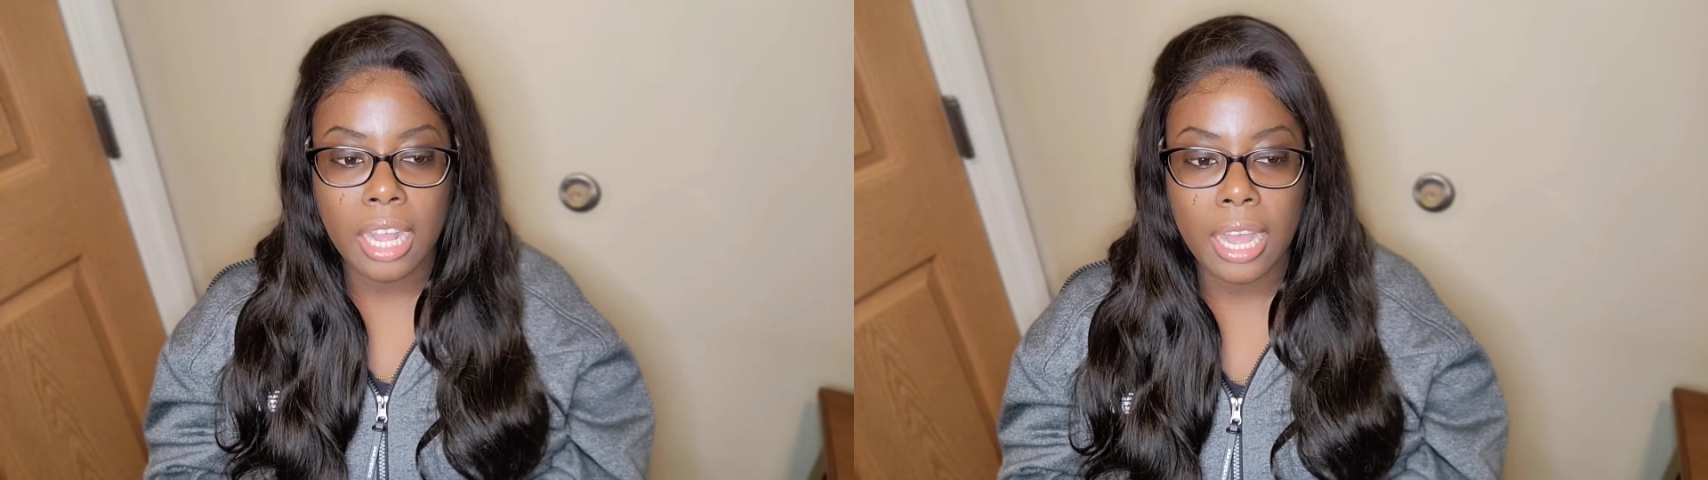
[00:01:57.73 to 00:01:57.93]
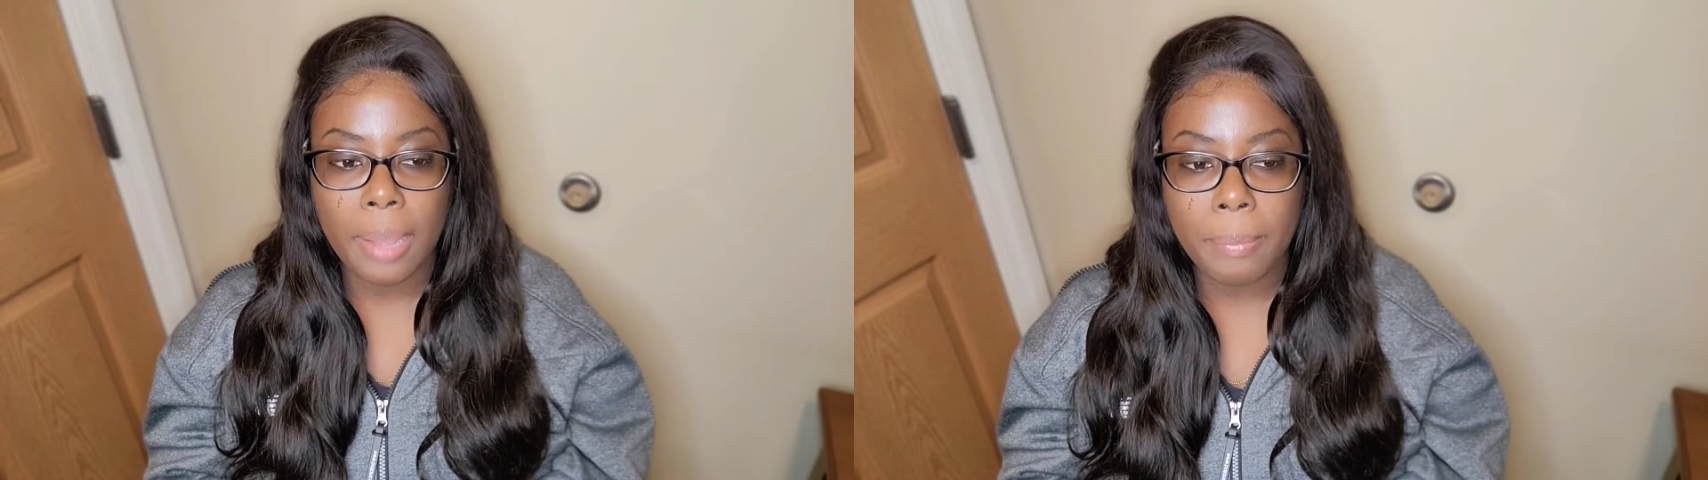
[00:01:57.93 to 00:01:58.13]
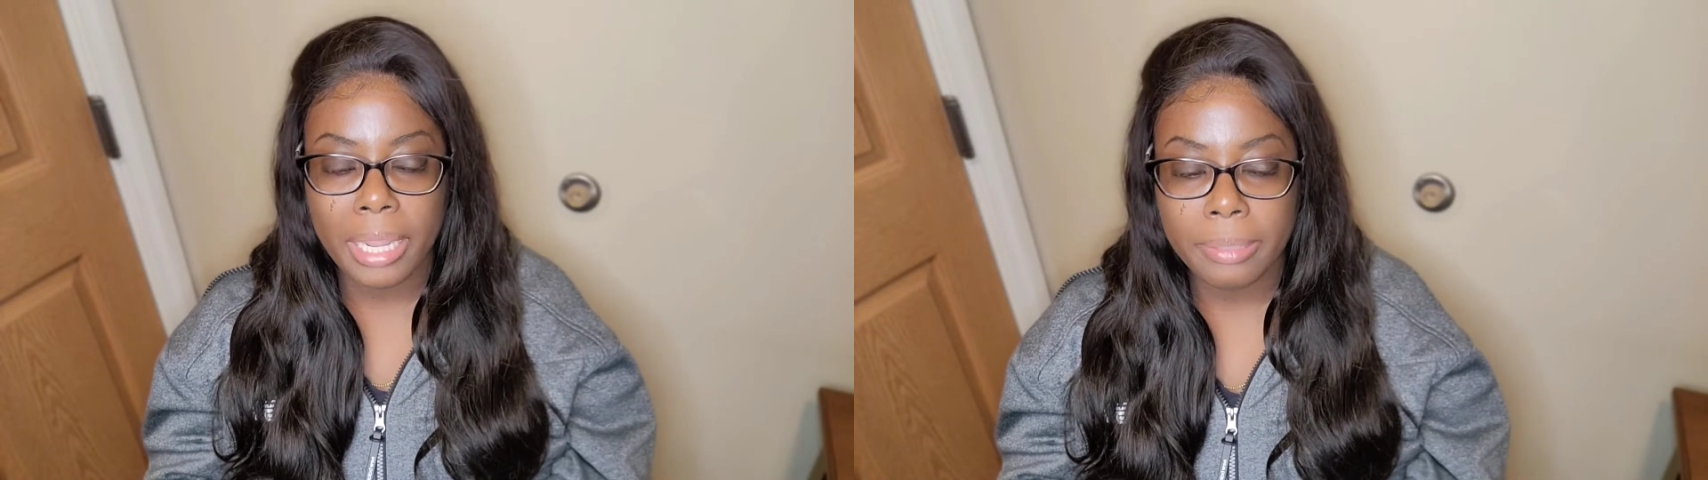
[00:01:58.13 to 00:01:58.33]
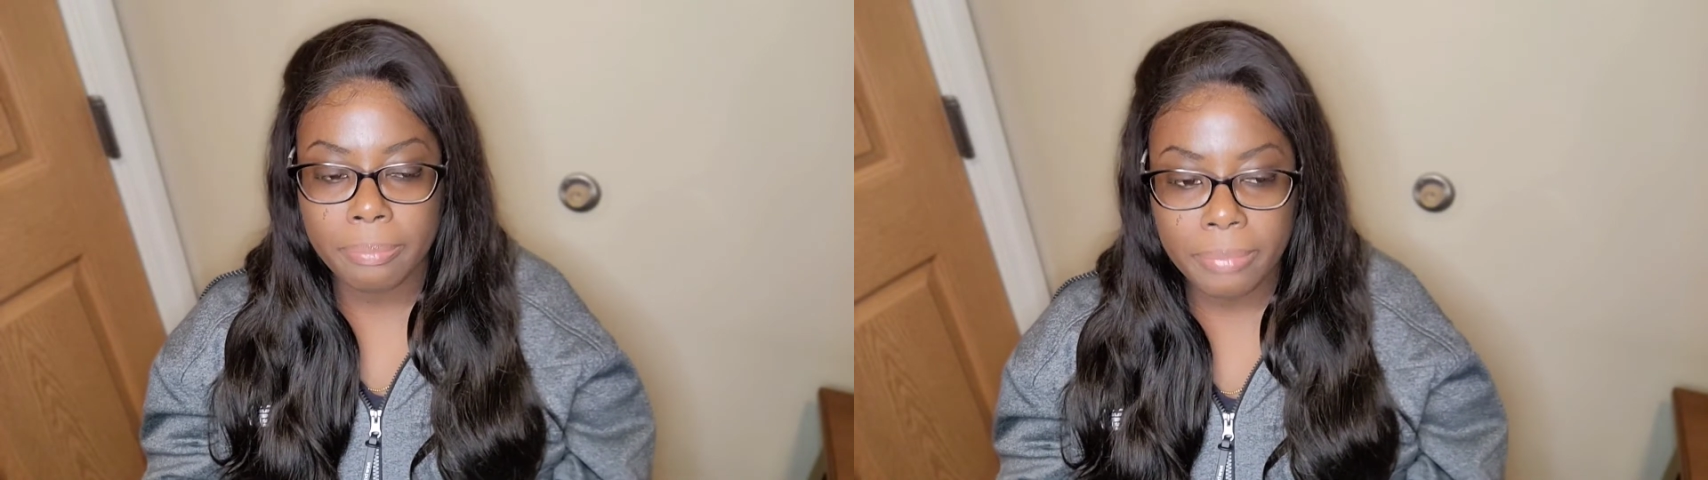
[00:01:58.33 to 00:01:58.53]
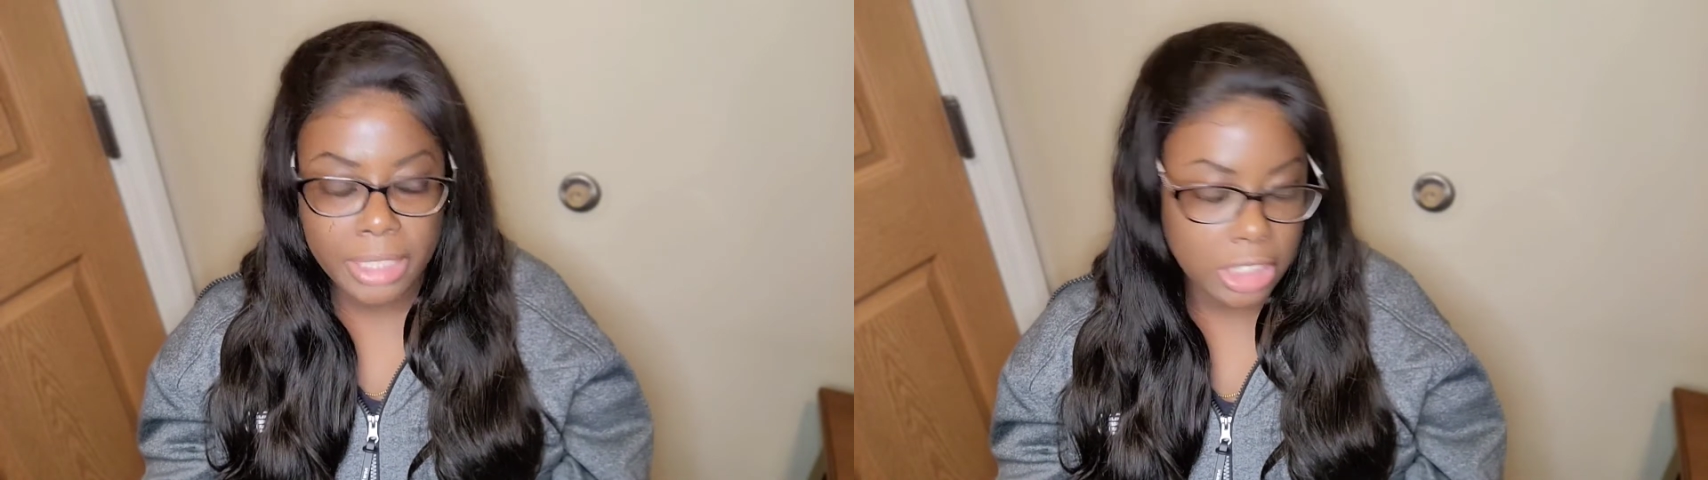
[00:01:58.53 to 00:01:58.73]

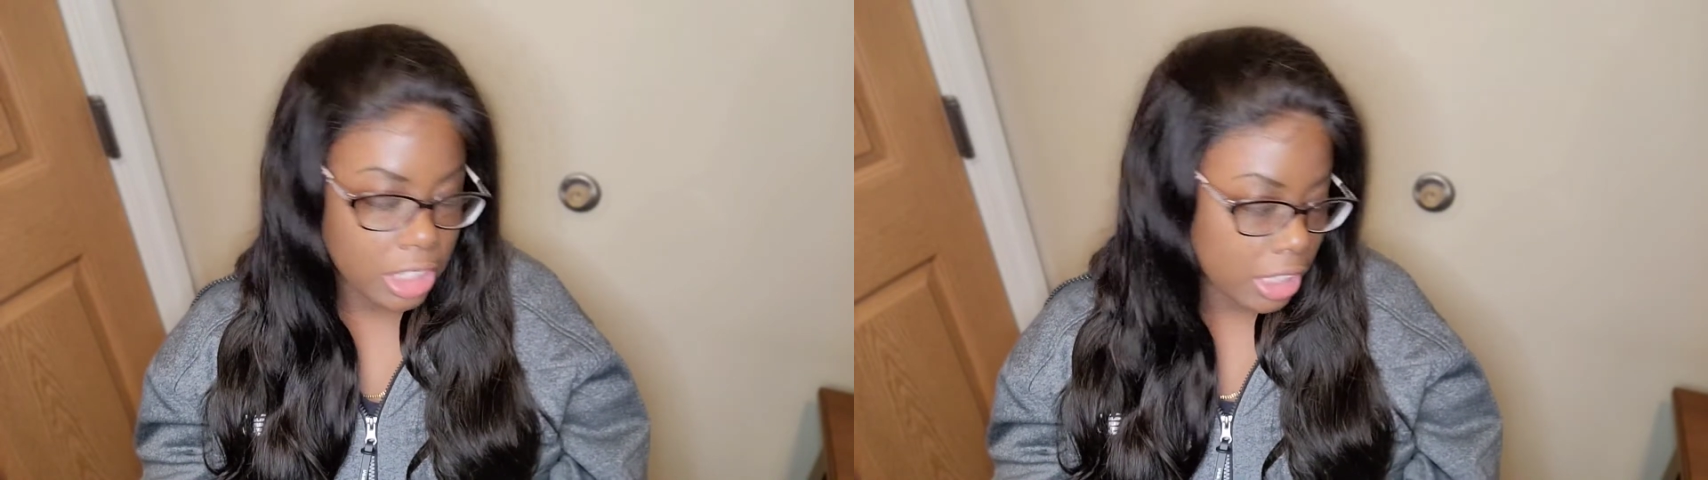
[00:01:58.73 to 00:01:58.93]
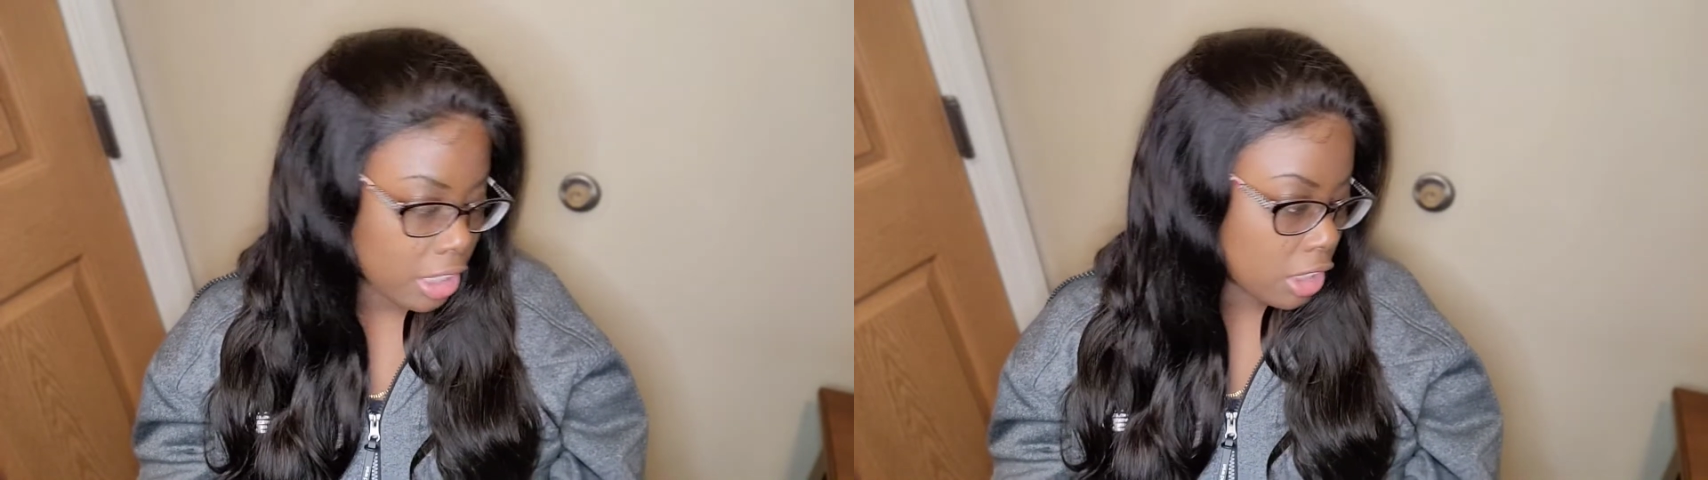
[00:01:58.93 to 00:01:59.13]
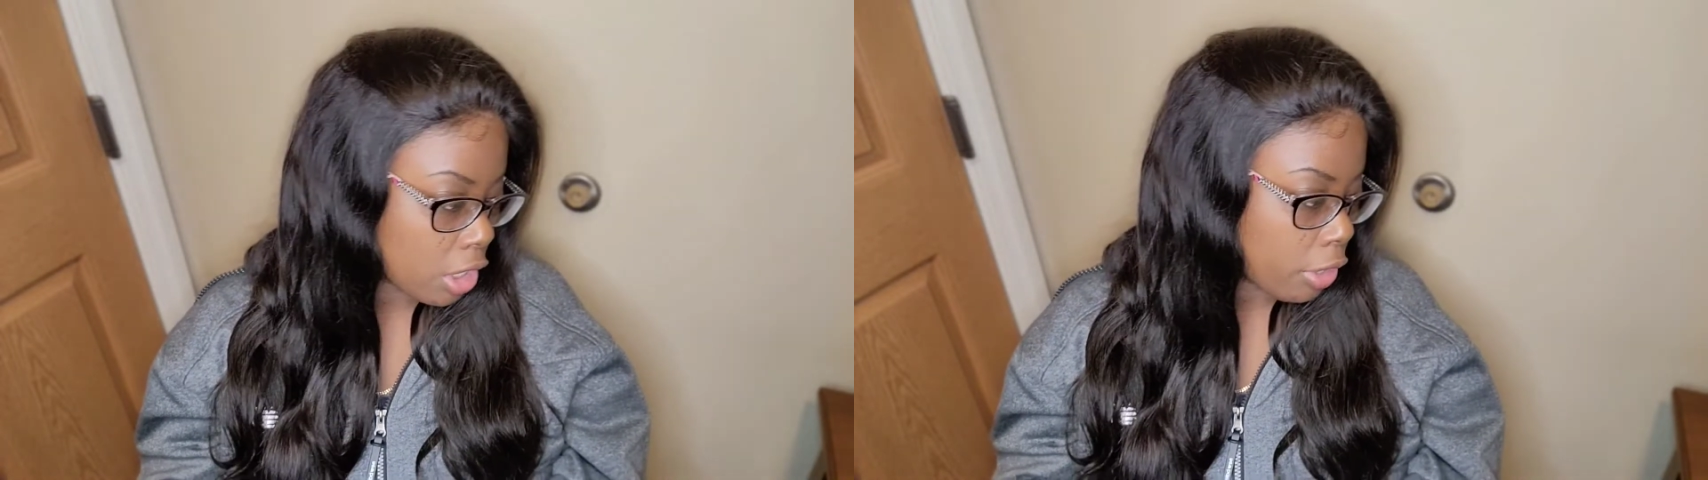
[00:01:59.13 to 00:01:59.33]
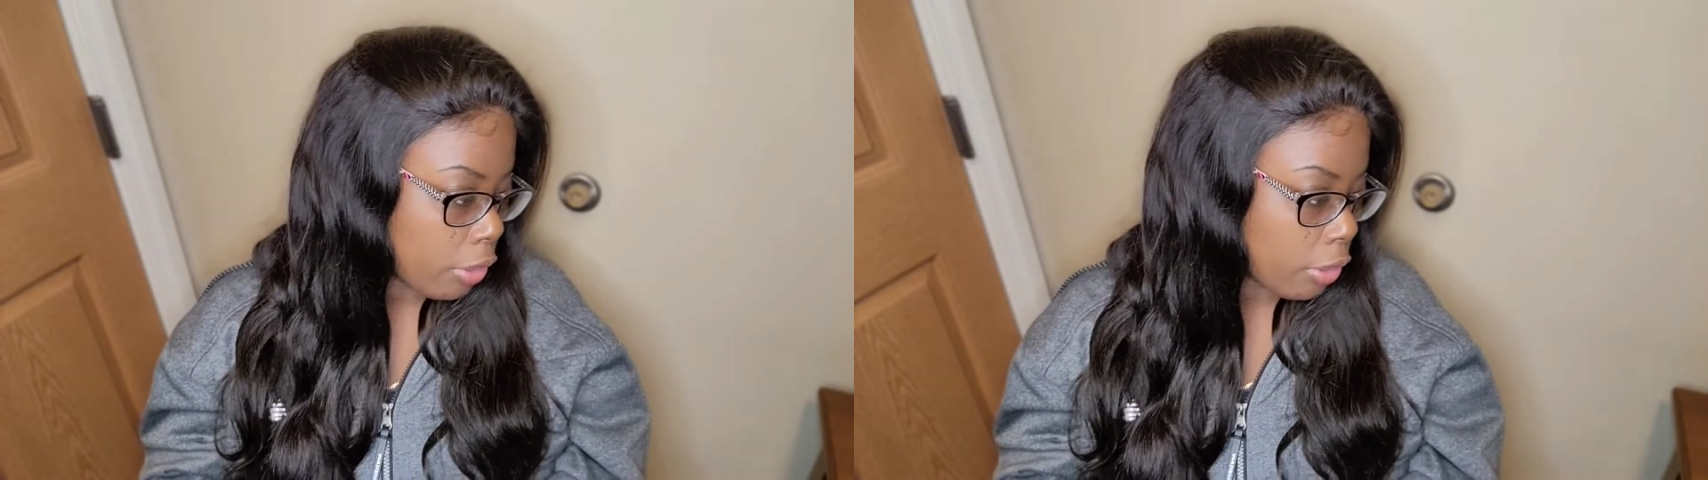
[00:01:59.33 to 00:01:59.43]
admissions,